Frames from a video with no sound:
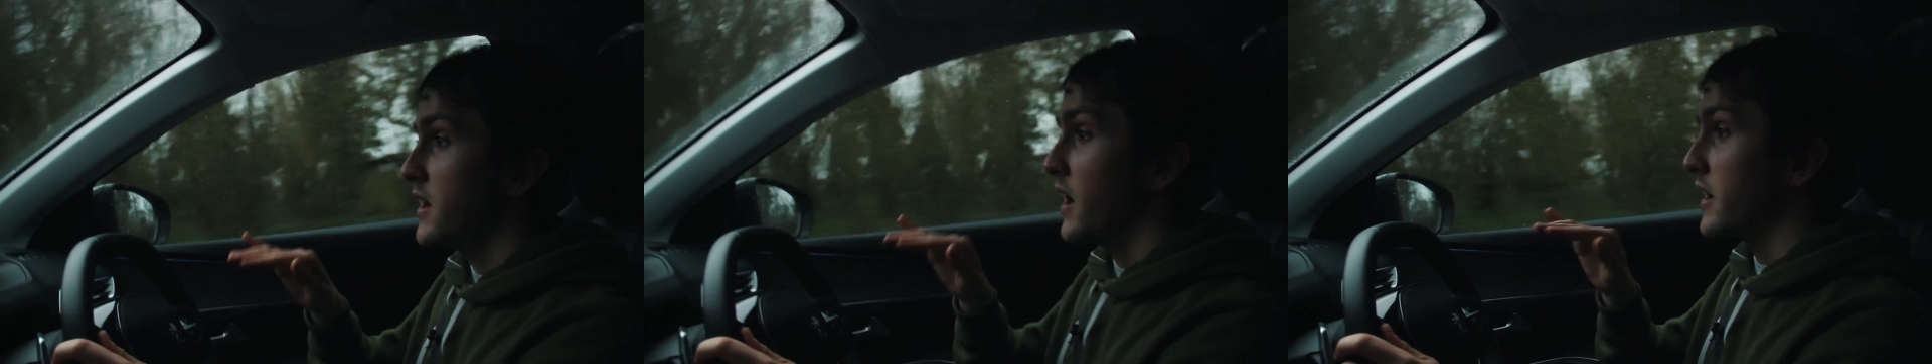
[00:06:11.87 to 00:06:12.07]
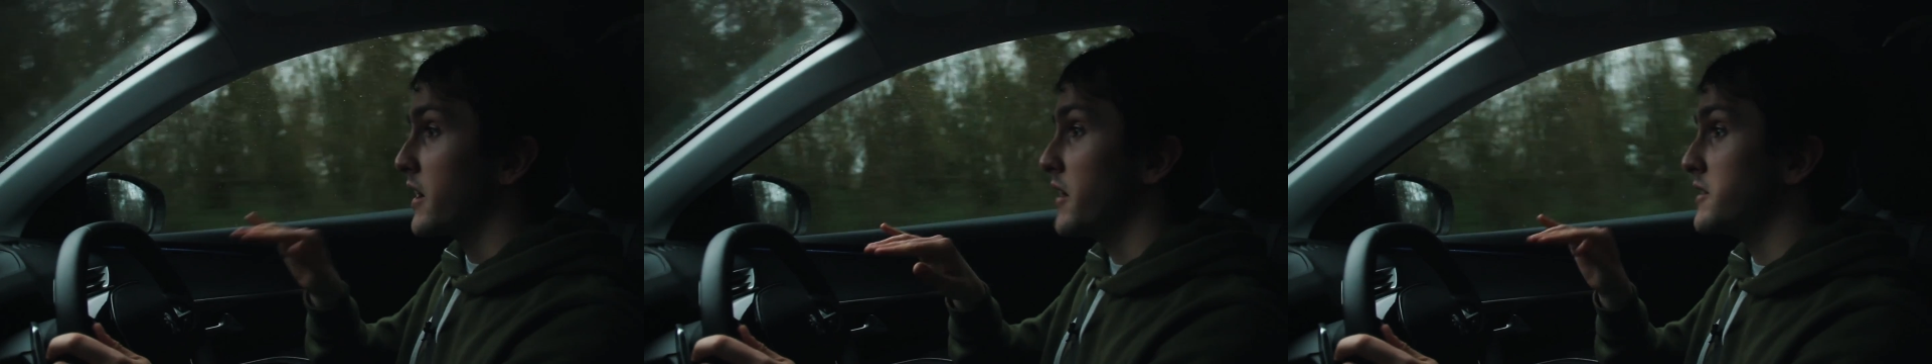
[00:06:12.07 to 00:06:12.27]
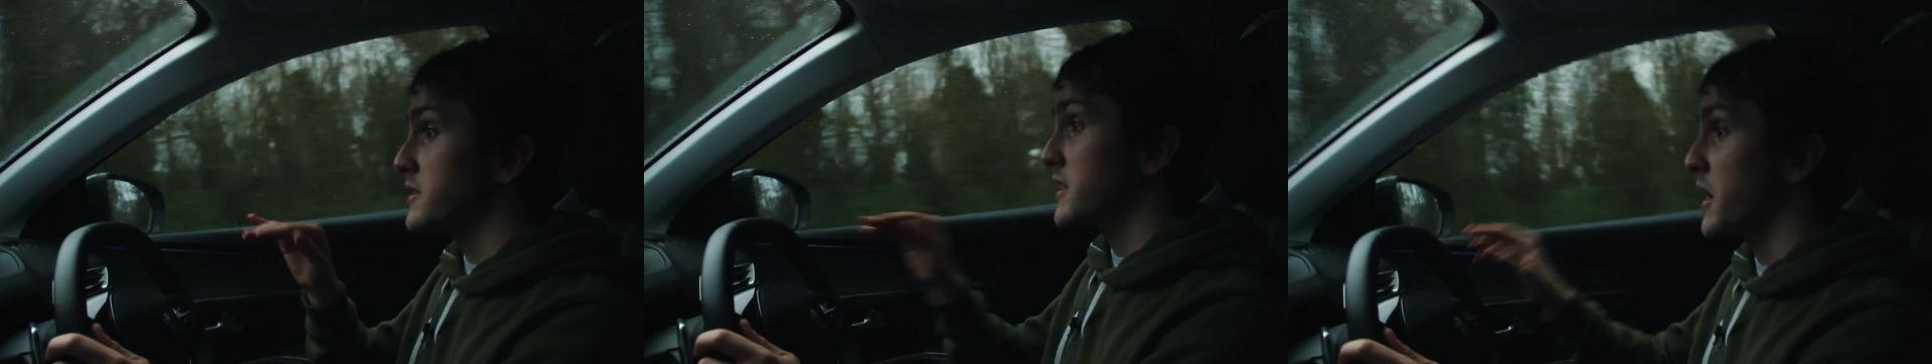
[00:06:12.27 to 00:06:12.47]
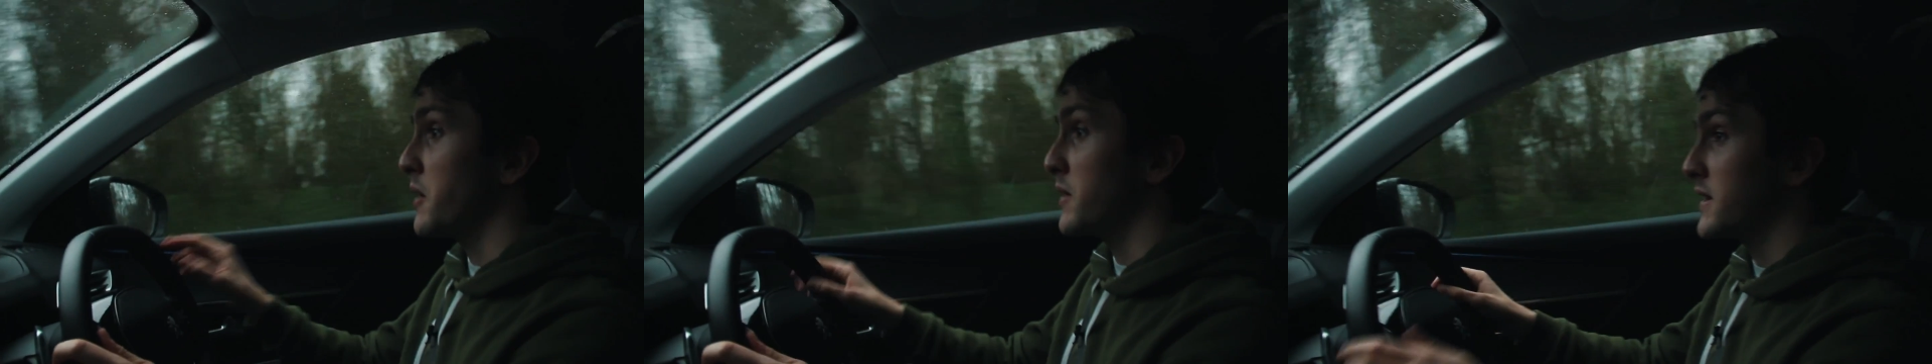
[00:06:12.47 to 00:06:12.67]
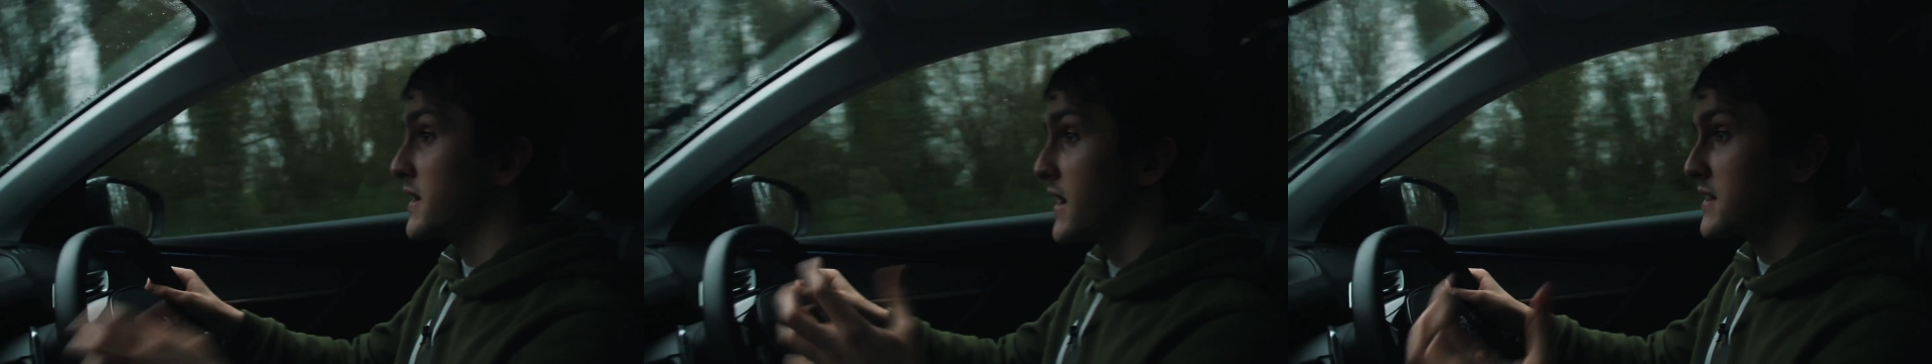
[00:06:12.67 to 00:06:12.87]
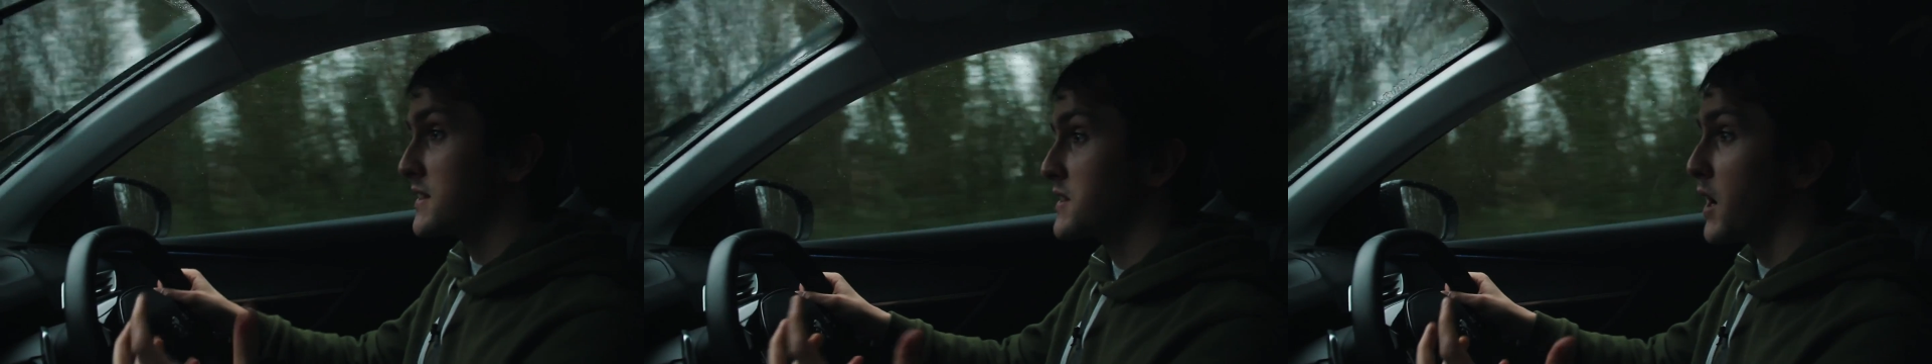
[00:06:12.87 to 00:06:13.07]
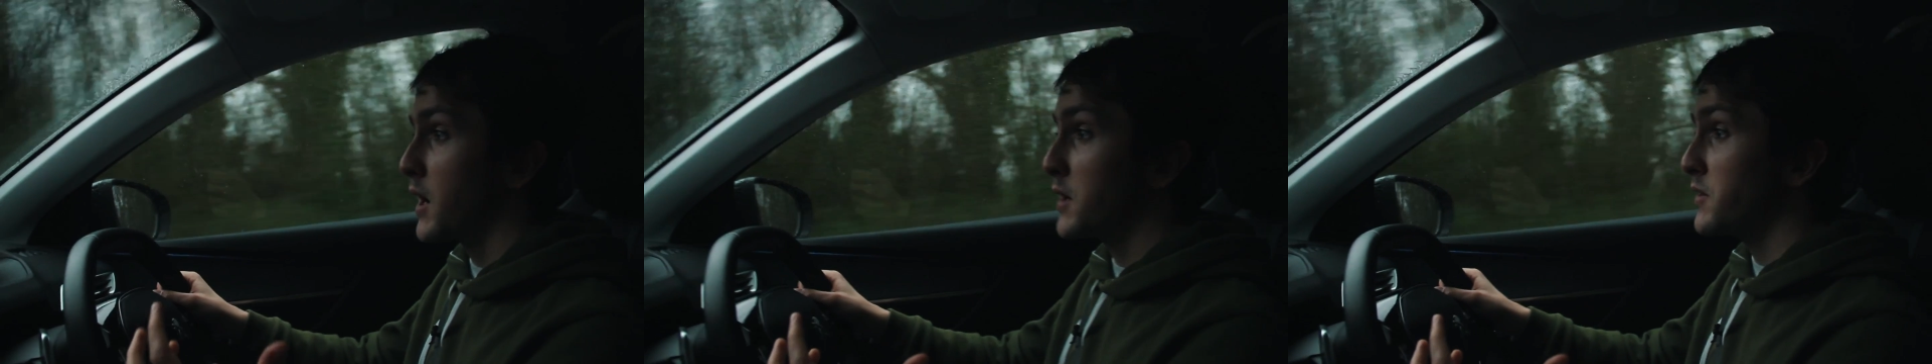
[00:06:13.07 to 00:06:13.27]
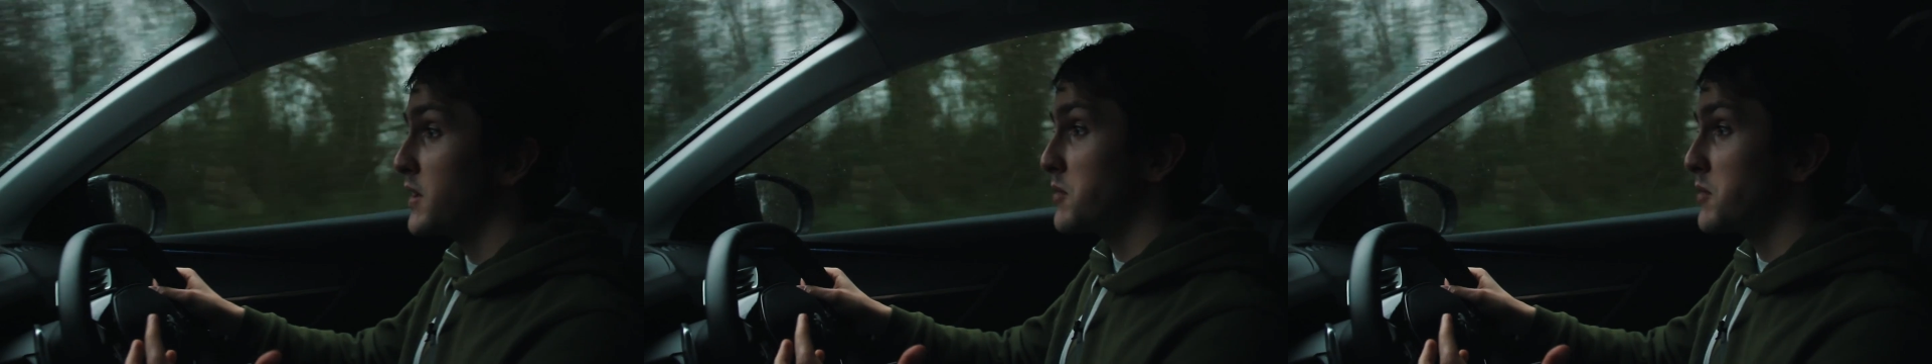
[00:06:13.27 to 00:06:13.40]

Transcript: are going to go, and that's kind of the